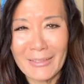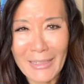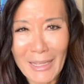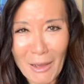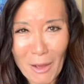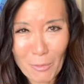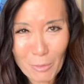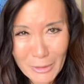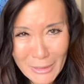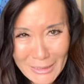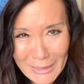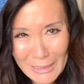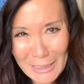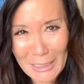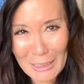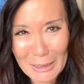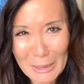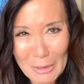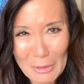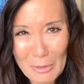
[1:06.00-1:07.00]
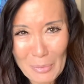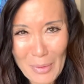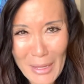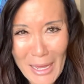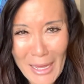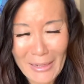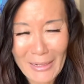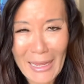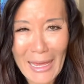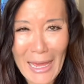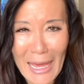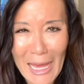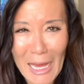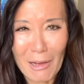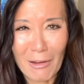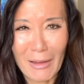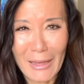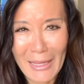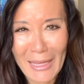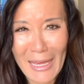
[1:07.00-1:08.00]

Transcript: Now, I want to tell you about how I